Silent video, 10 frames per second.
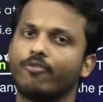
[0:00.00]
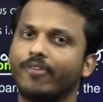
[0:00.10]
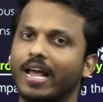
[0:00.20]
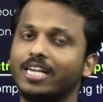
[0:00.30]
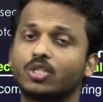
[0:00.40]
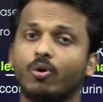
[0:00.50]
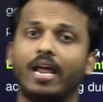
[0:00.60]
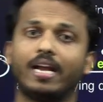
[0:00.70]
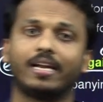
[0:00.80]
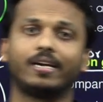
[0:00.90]
of an
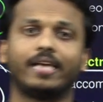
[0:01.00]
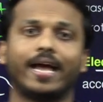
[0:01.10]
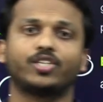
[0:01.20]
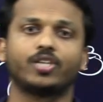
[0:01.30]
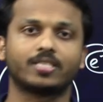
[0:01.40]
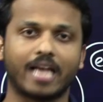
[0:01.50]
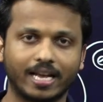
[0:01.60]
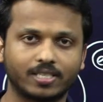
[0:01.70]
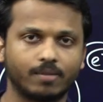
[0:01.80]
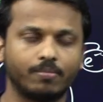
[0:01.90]
isolated gaseous
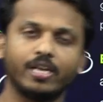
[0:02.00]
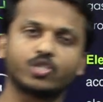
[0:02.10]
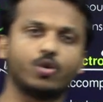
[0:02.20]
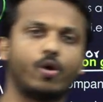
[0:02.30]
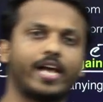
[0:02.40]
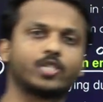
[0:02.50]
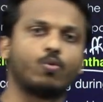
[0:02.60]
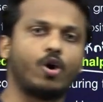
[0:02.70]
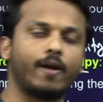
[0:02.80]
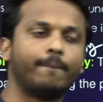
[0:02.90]
atom is known as
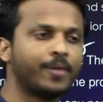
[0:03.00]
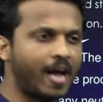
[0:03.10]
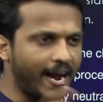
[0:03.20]
what?